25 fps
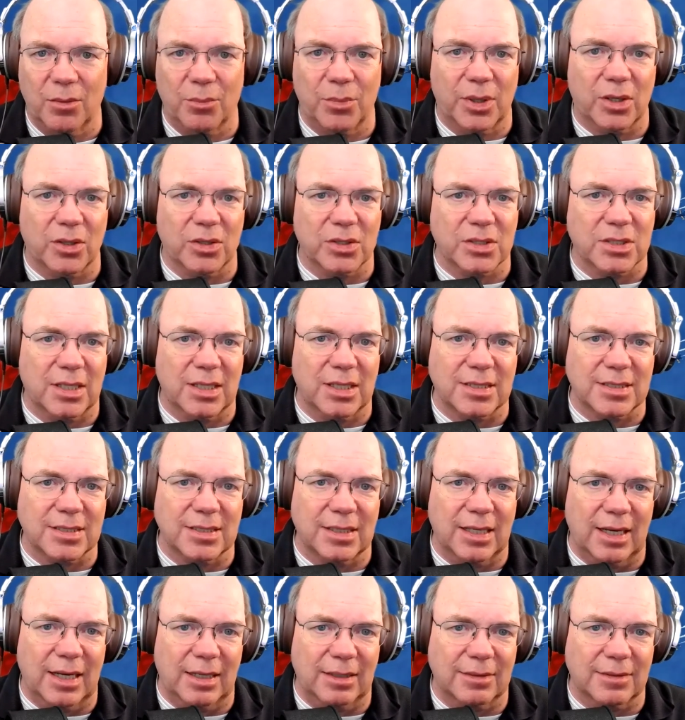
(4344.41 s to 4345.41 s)
because
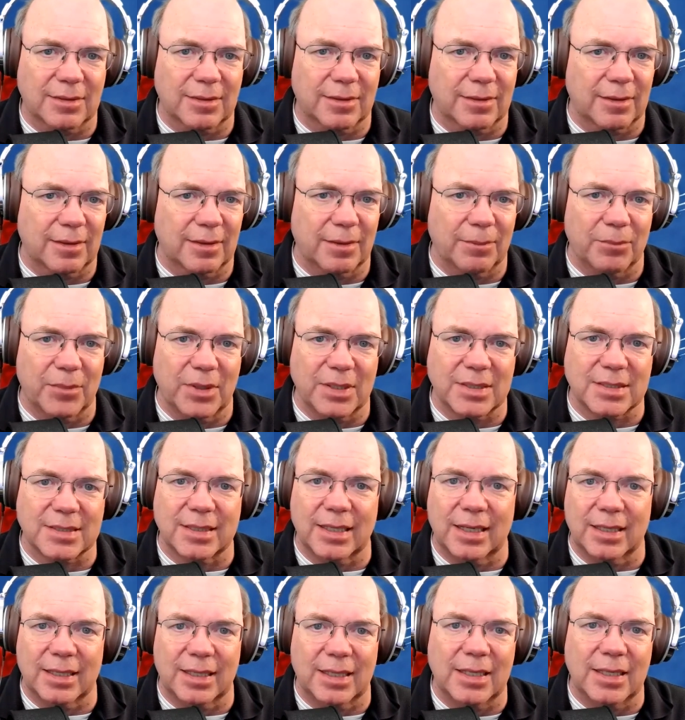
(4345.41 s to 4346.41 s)
it's not
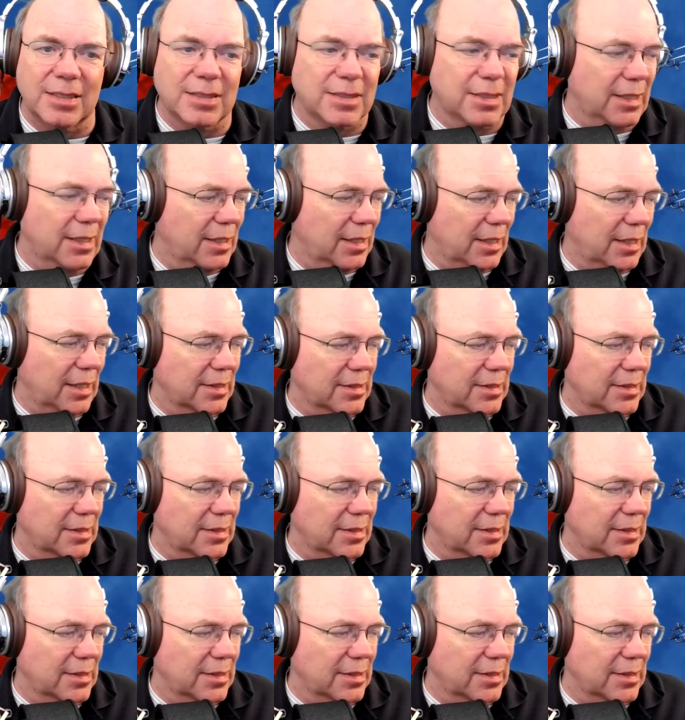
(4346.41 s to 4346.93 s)
easy.